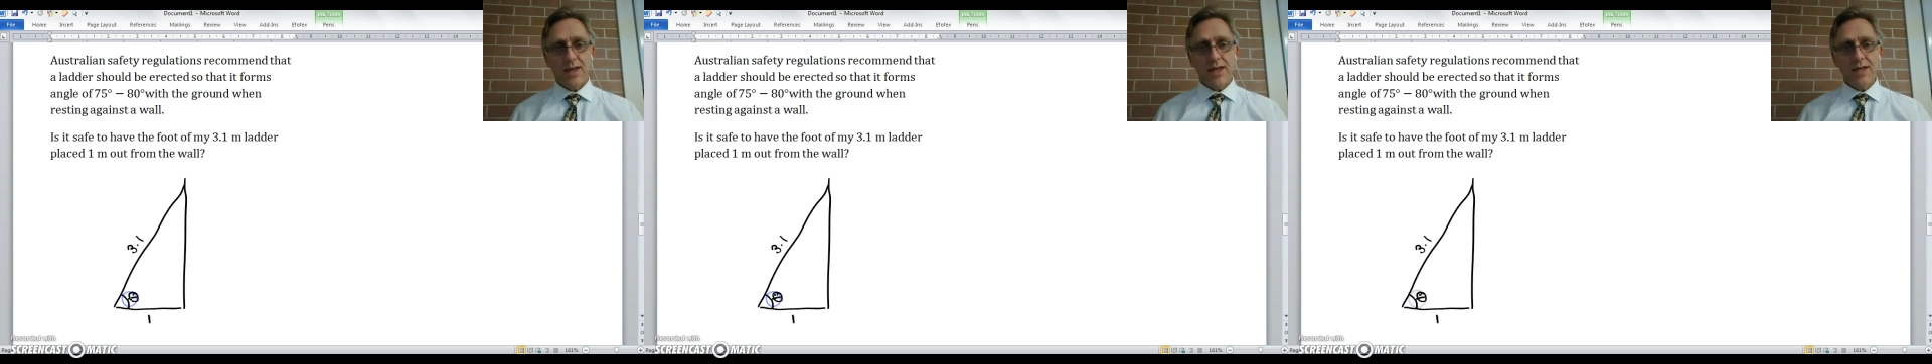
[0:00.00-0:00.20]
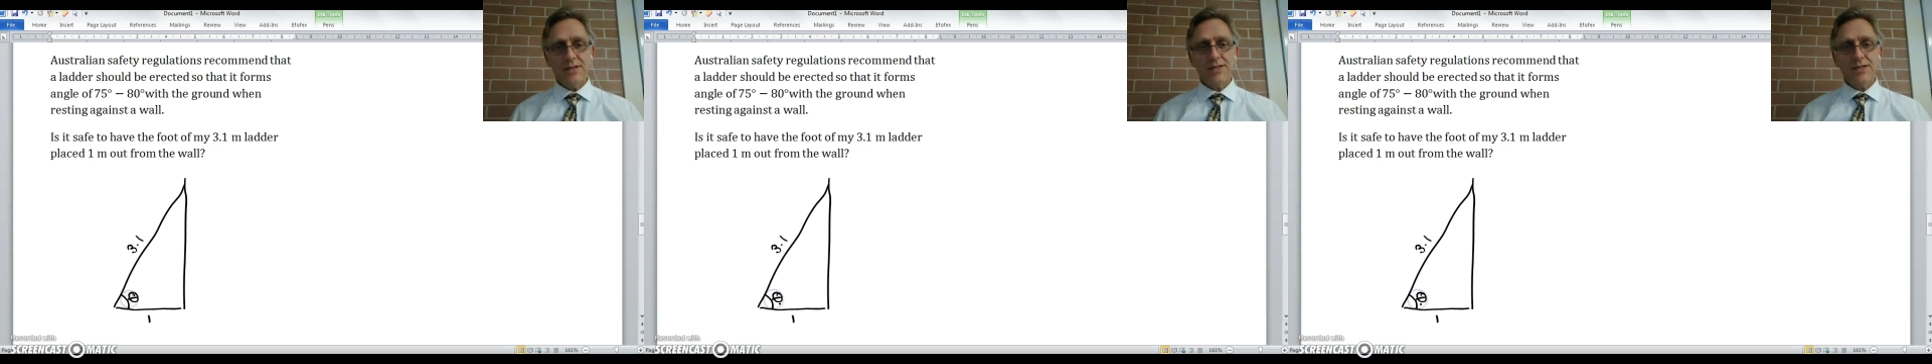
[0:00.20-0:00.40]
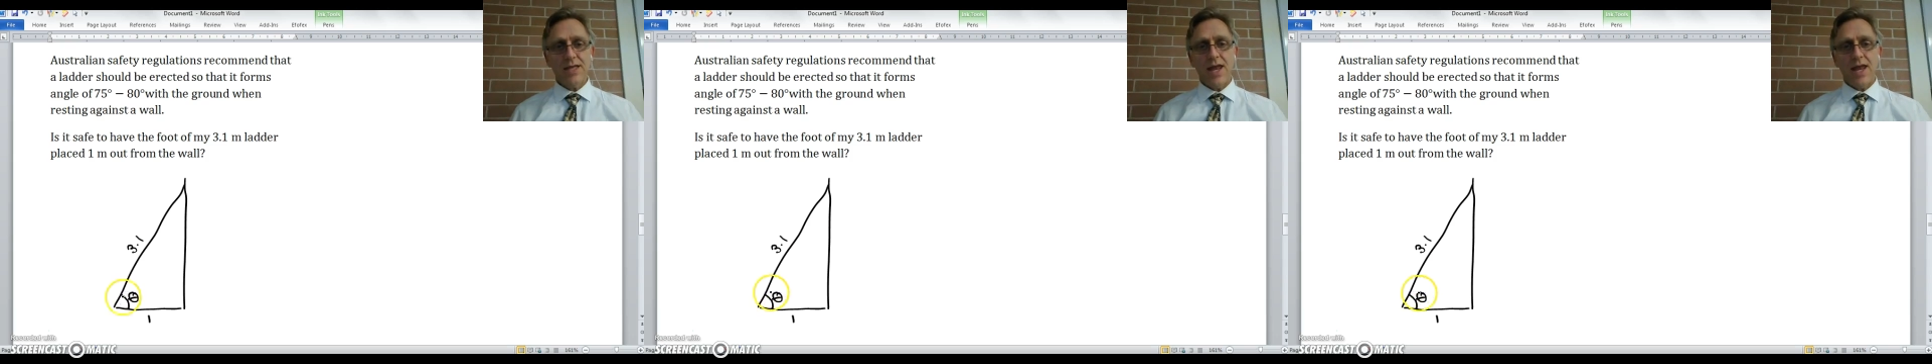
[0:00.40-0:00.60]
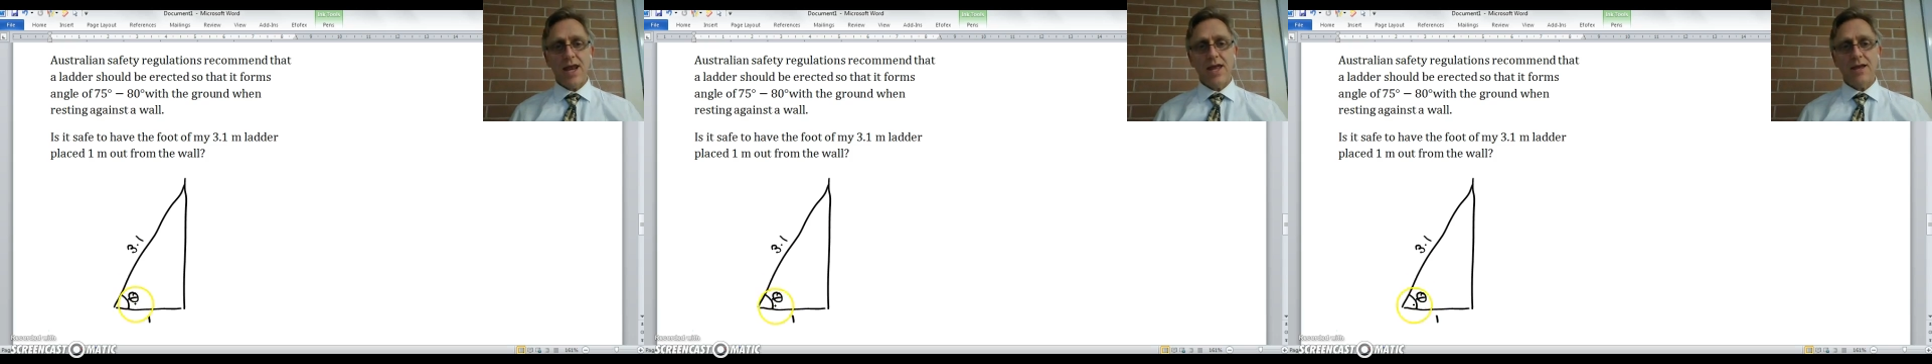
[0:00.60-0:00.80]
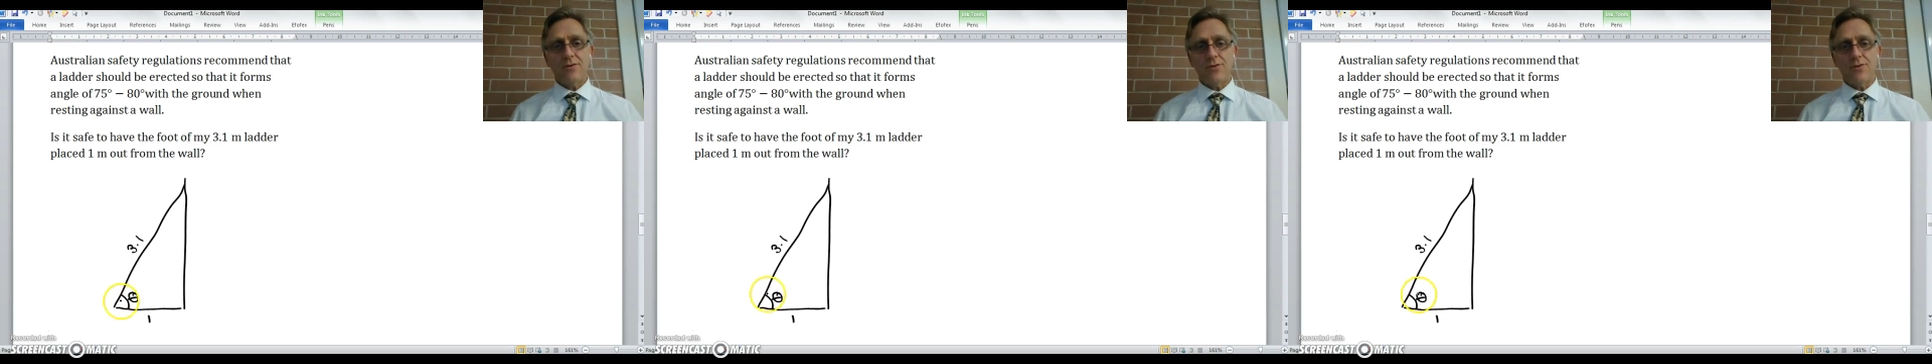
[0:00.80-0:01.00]
is that
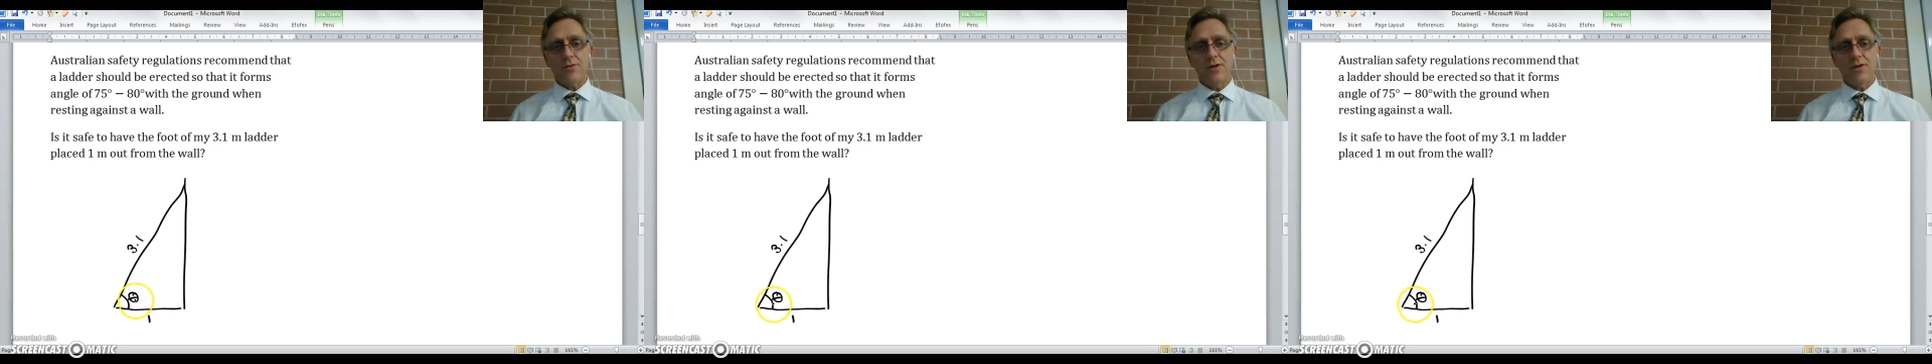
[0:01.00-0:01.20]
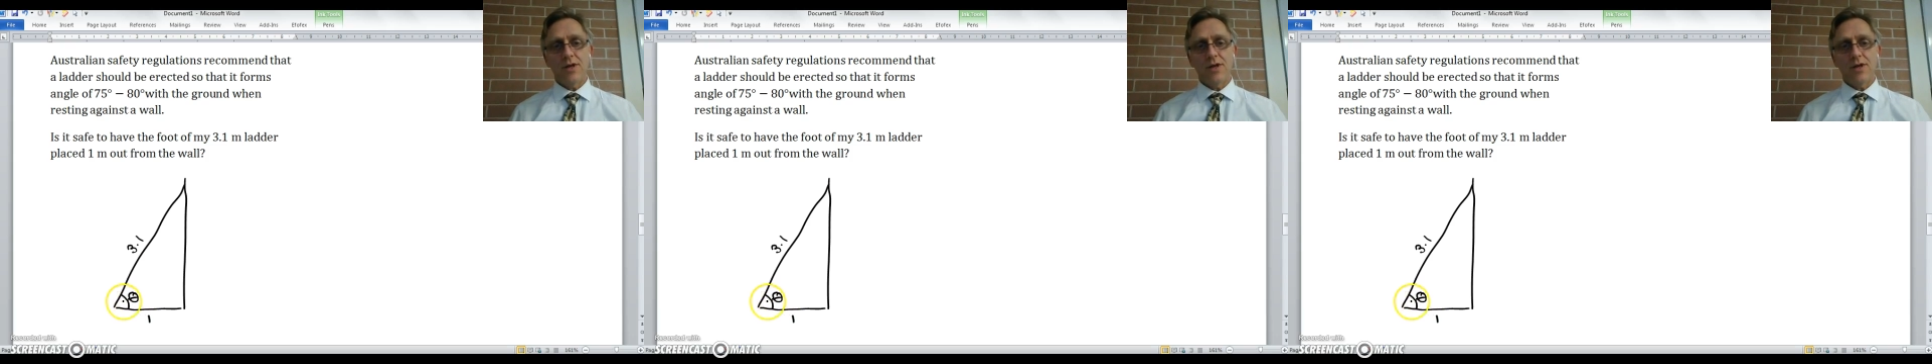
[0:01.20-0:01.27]
angle